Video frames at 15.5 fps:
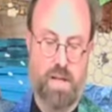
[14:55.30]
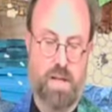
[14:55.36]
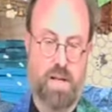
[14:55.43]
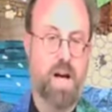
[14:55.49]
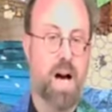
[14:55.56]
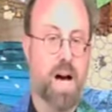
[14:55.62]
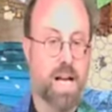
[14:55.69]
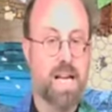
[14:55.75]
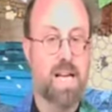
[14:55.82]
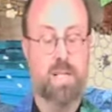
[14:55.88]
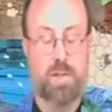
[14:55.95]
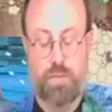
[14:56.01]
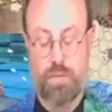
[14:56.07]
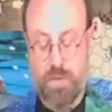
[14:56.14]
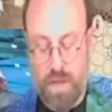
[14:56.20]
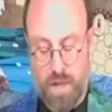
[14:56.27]
I guess
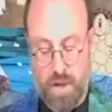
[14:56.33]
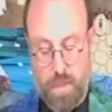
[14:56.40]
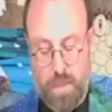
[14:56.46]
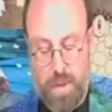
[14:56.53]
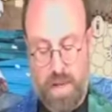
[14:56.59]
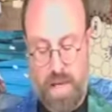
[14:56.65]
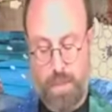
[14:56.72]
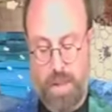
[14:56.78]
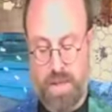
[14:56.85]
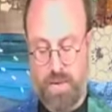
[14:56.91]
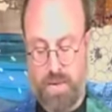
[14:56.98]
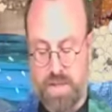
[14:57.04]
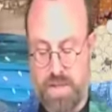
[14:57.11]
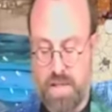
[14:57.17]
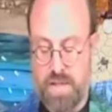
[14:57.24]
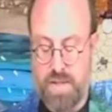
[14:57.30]
for a lot of people in the
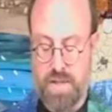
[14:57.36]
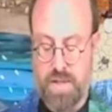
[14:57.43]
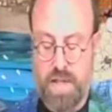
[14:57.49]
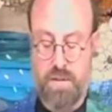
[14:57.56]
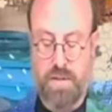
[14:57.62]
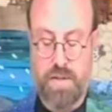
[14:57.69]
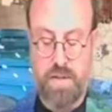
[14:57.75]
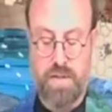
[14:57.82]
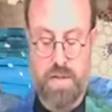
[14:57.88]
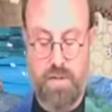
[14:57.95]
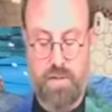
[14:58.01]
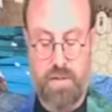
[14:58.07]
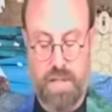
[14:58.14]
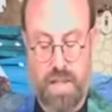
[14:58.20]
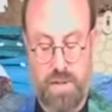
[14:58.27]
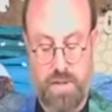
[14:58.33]
16th and
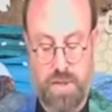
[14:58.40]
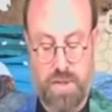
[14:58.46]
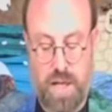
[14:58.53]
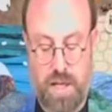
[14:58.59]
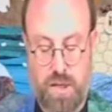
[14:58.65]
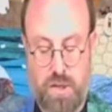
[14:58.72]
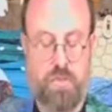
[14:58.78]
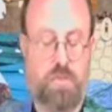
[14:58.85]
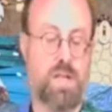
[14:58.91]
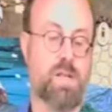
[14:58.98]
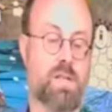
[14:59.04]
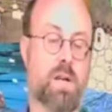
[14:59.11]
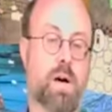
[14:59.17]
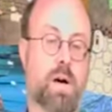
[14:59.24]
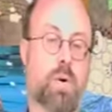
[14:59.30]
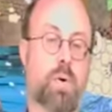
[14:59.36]
17th centuries,
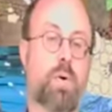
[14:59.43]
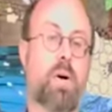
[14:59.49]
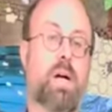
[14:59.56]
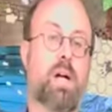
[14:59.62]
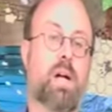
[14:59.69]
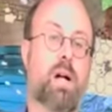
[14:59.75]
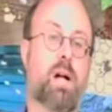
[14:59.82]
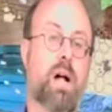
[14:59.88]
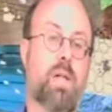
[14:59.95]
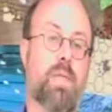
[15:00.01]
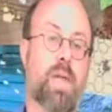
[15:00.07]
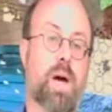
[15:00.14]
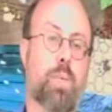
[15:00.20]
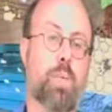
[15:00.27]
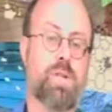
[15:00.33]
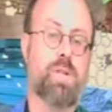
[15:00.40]
though,
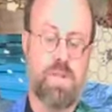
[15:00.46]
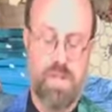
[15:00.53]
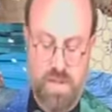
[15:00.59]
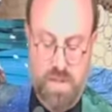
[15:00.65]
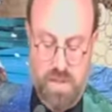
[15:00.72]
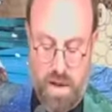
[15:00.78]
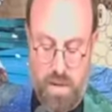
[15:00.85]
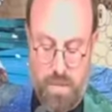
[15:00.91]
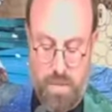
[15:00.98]
there was some